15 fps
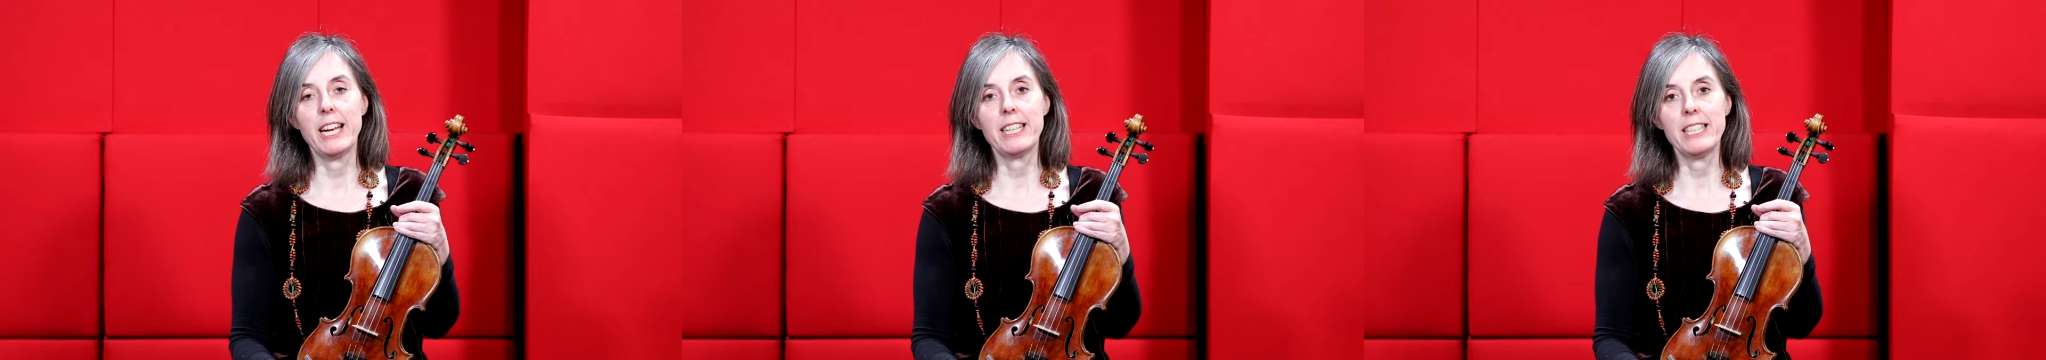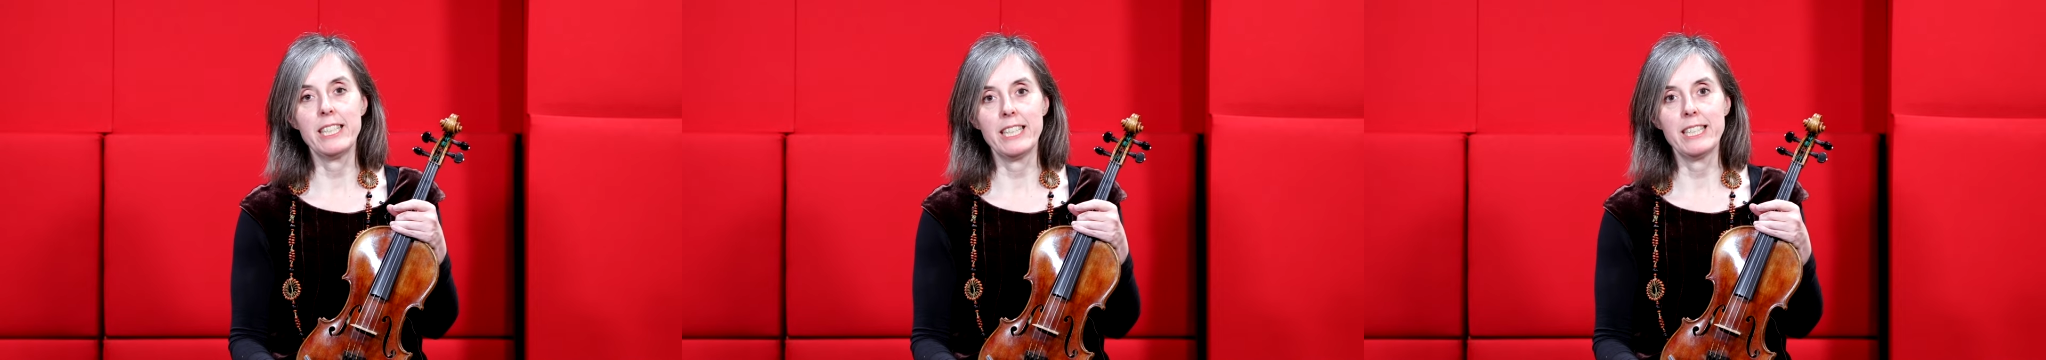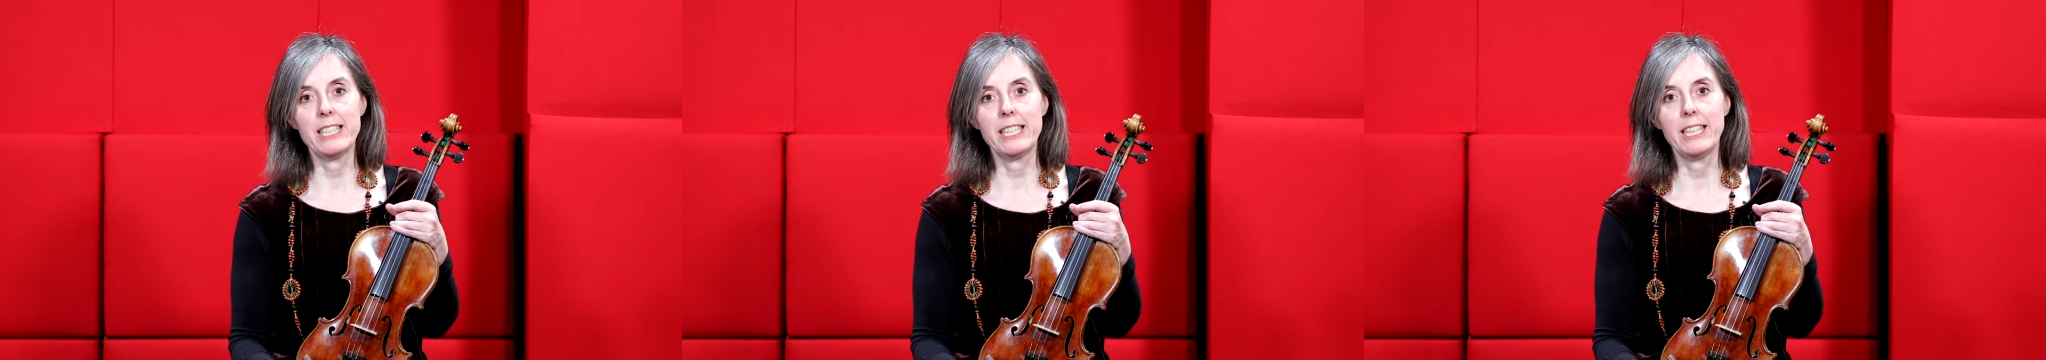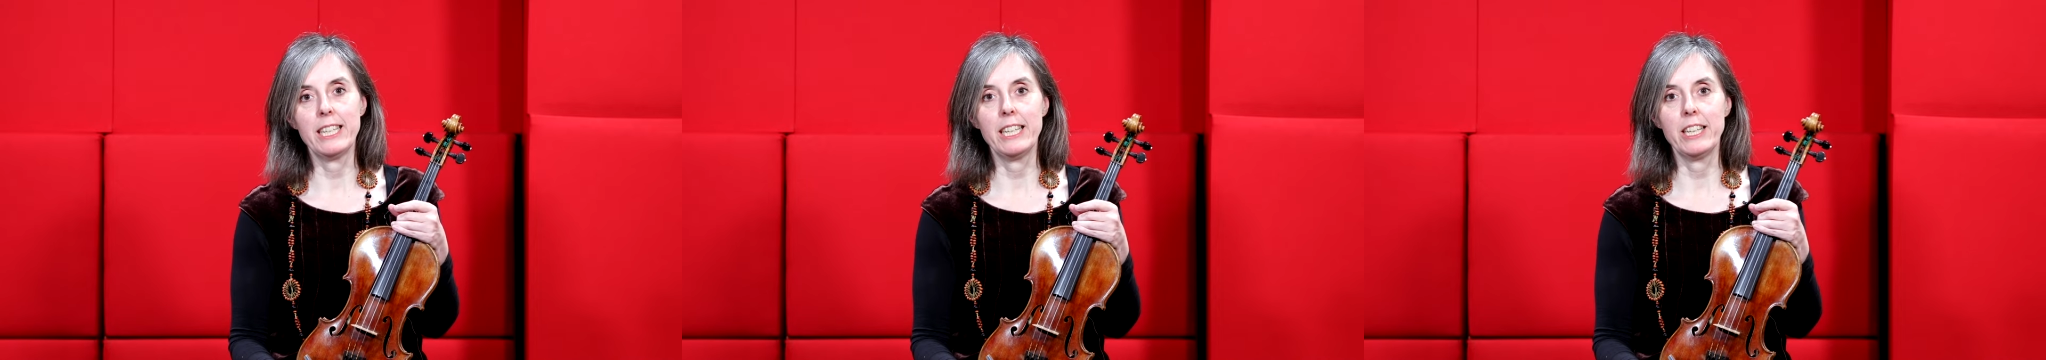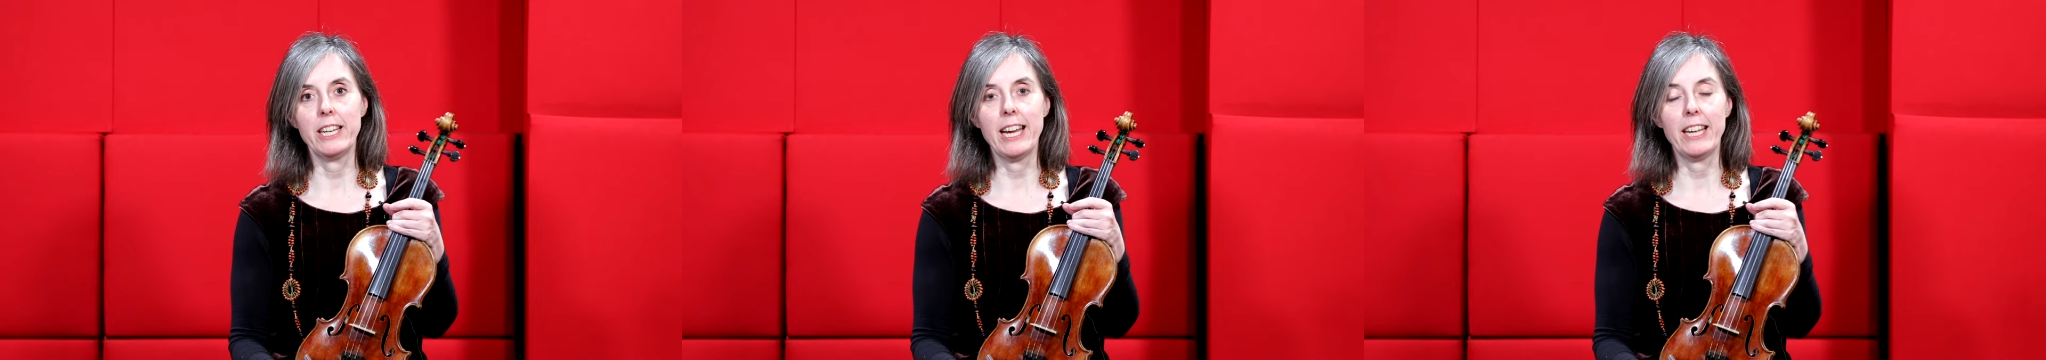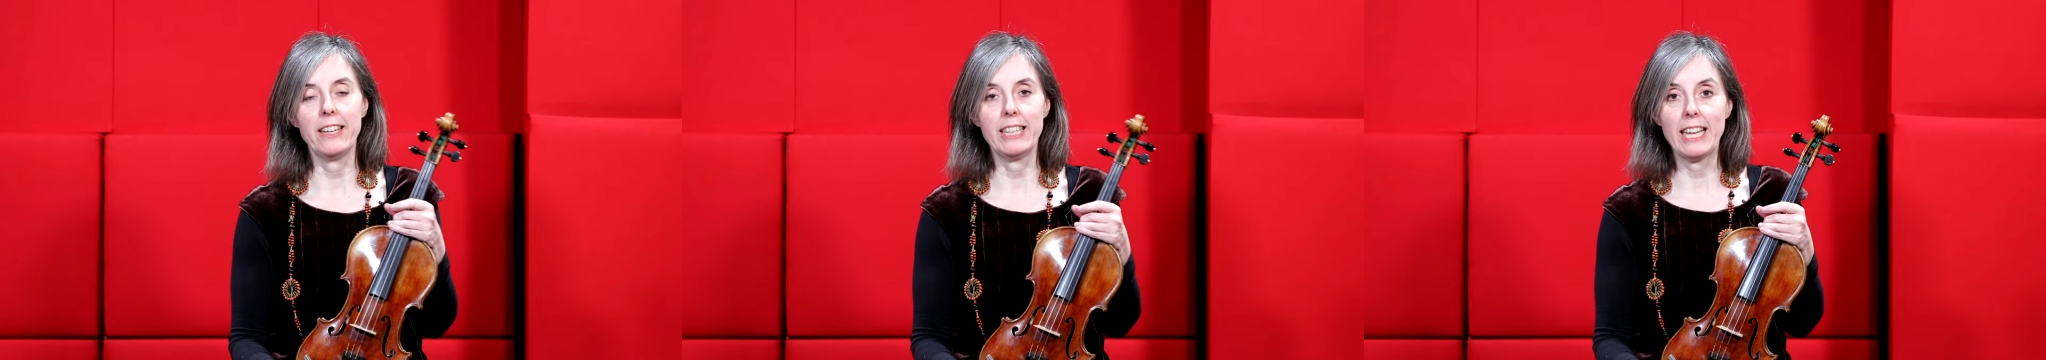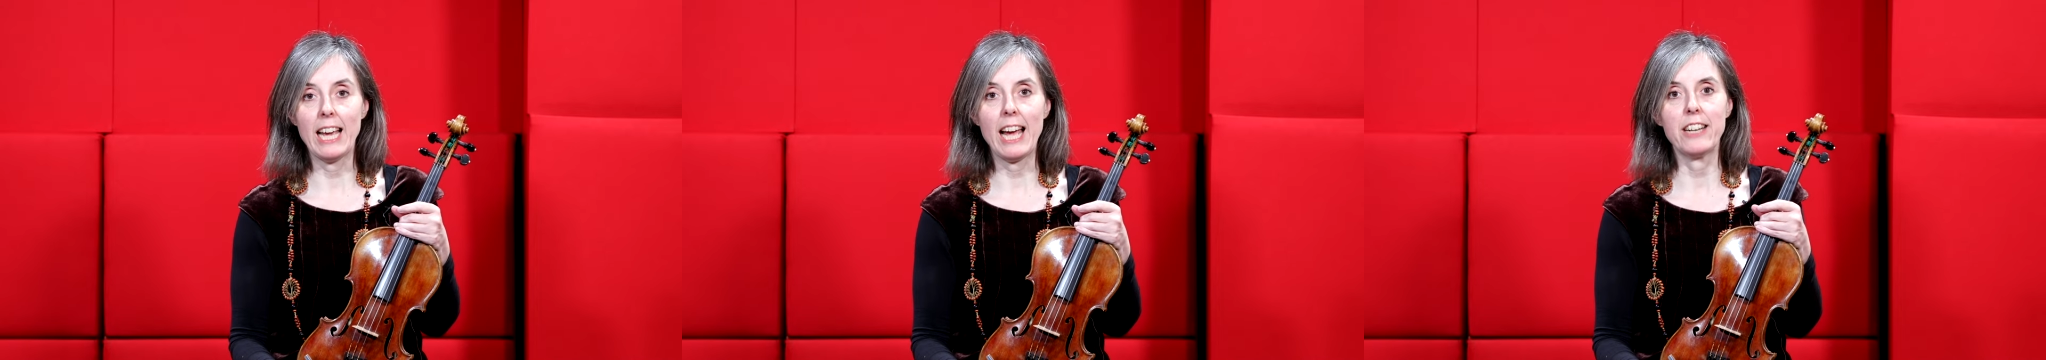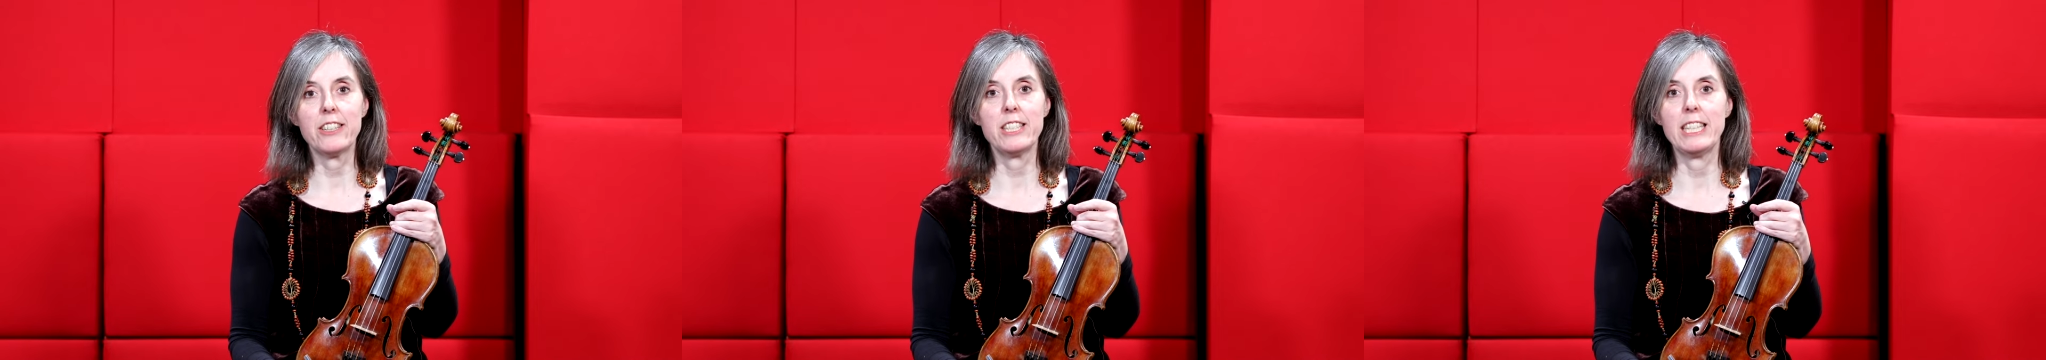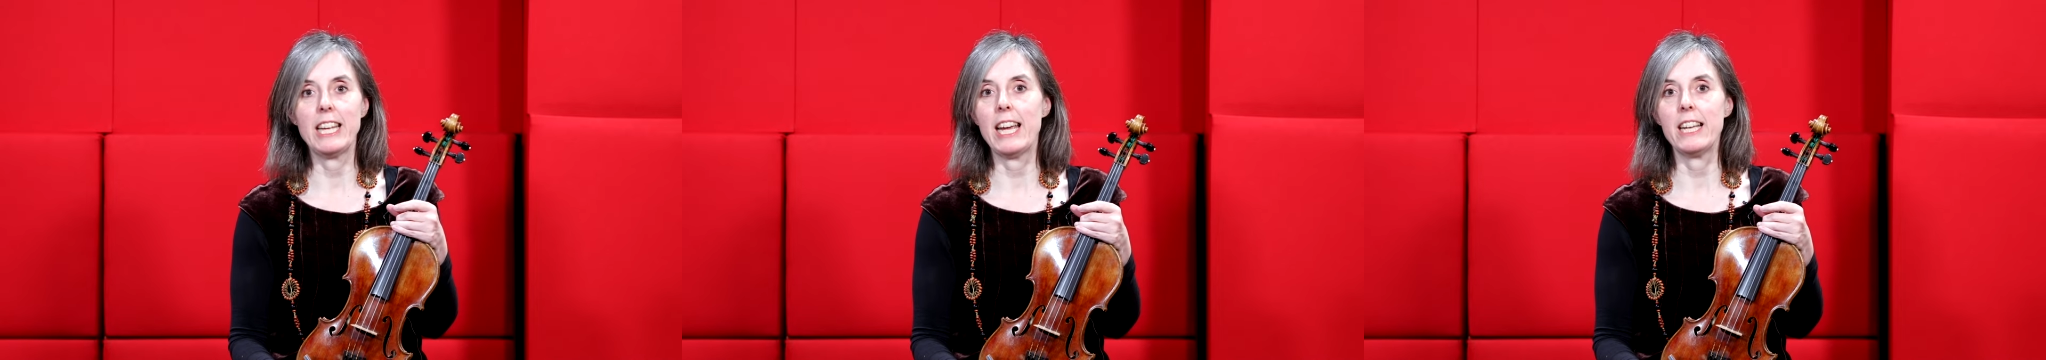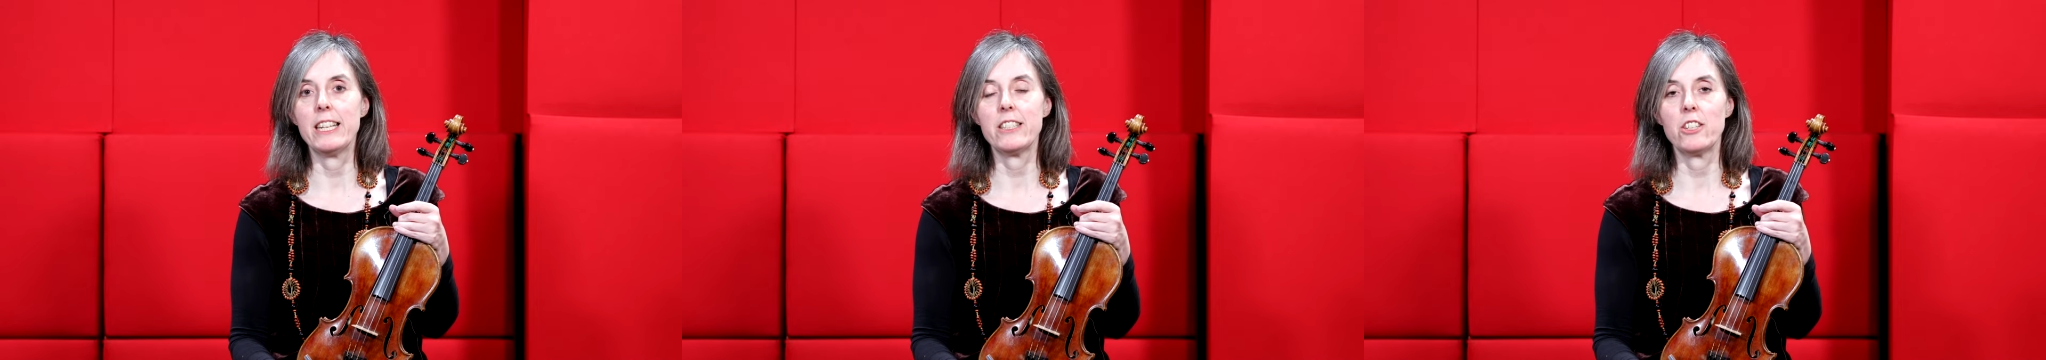artist here at the
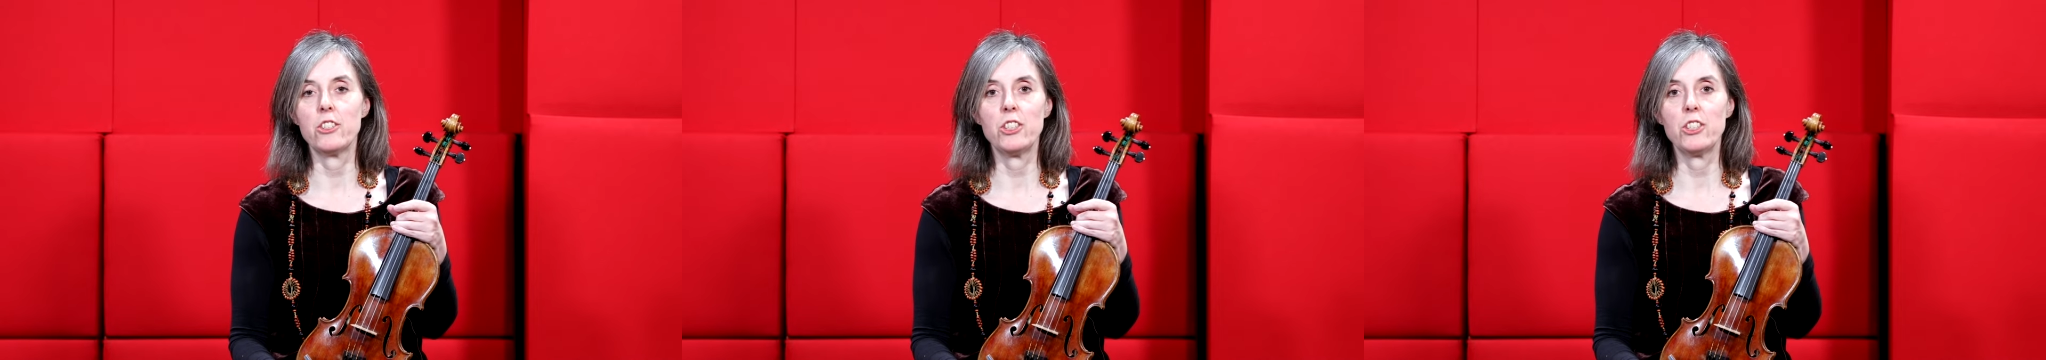RCS